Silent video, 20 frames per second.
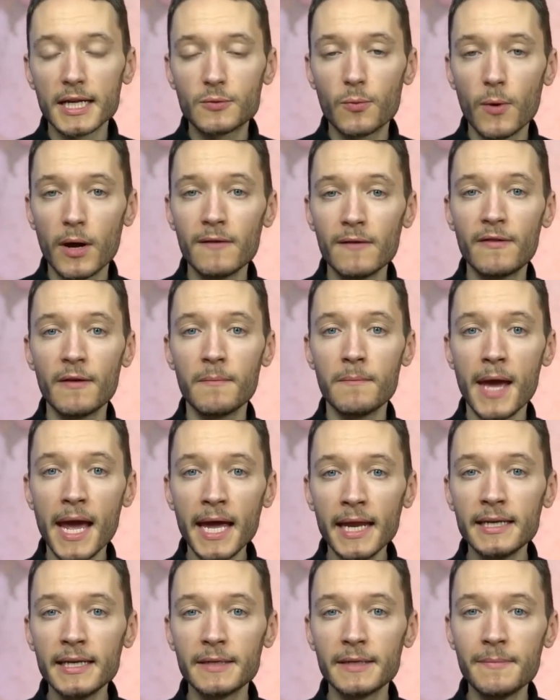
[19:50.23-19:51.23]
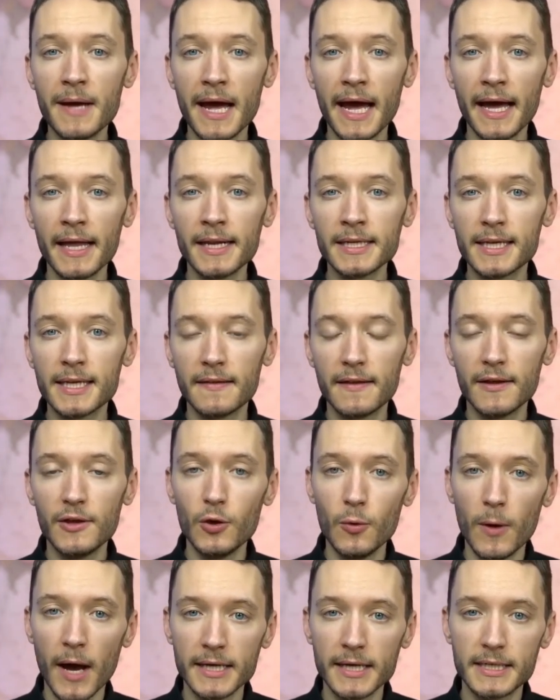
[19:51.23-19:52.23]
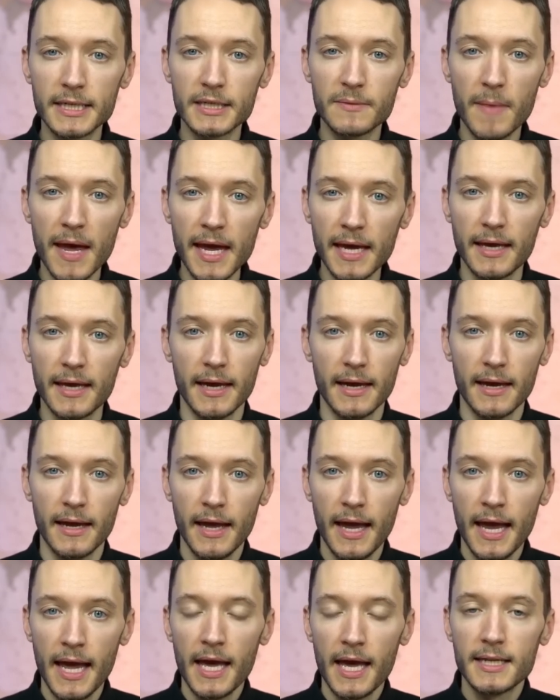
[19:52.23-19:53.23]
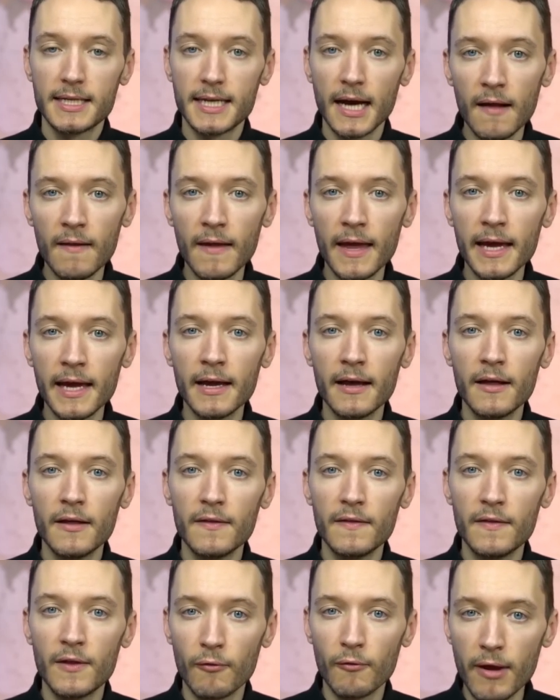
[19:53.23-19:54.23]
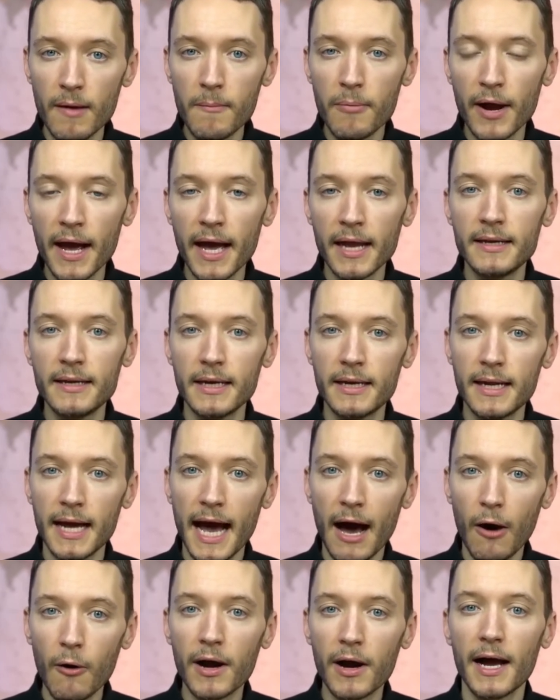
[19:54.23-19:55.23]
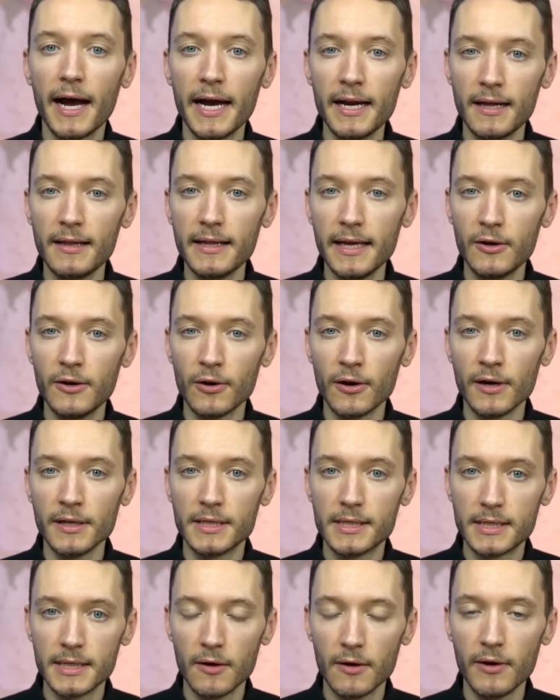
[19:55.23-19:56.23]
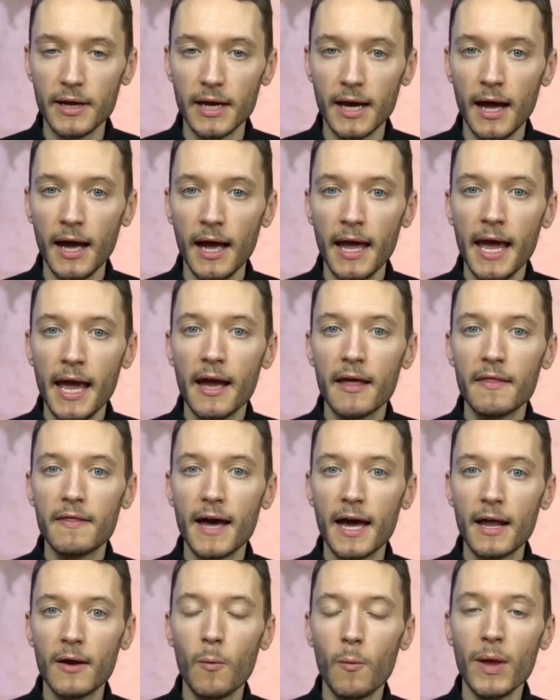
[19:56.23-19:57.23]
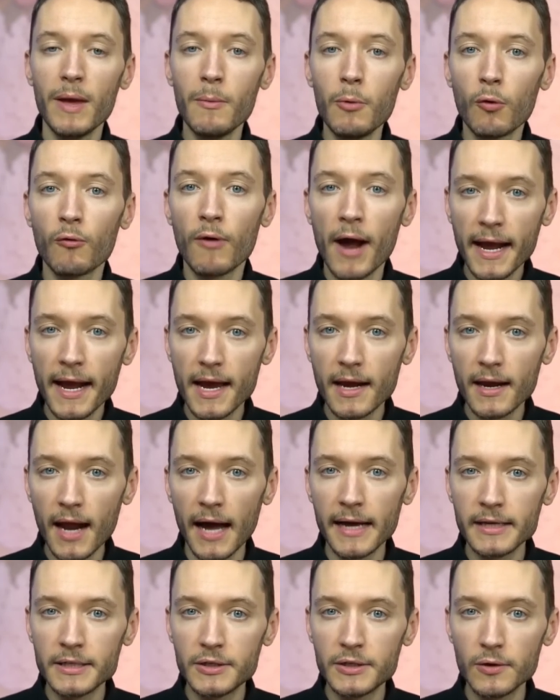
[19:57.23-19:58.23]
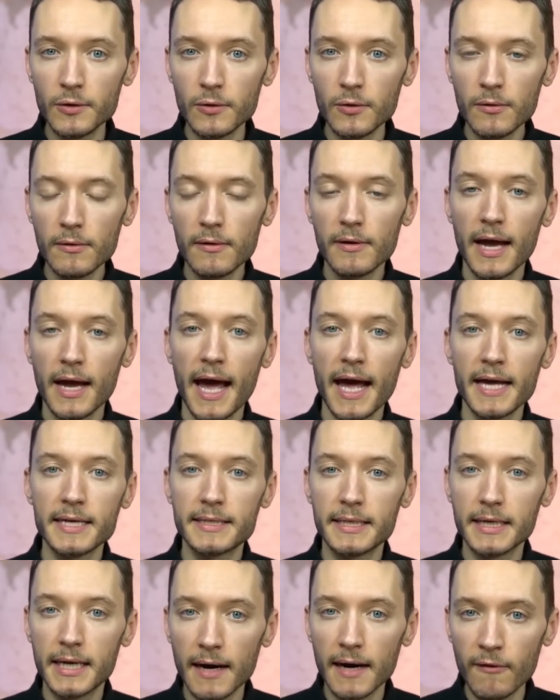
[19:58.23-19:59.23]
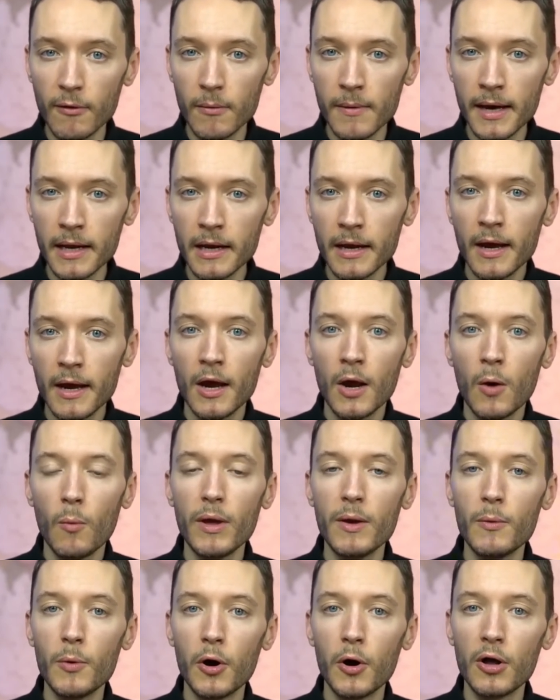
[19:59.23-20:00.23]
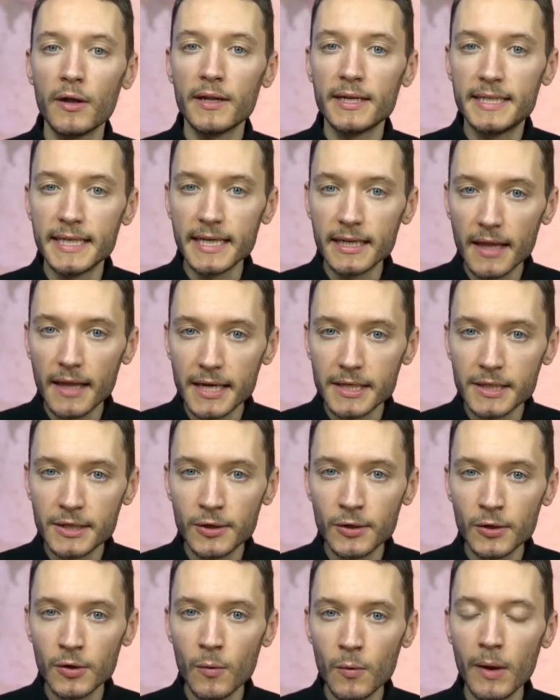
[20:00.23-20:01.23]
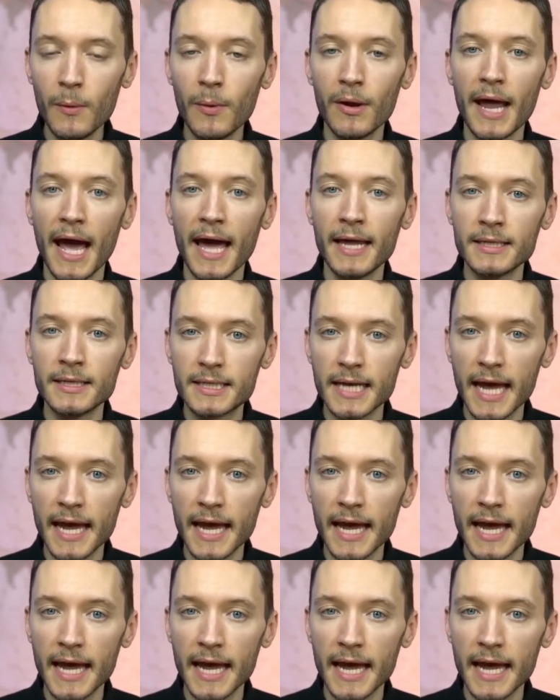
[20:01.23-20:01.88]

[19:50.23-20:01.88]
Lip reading: that's one of the main demands that the U.S. is making, telling the rebranded Al-Qaeda leader in Syria, that we will recognize you as the government, we will delist you, we would end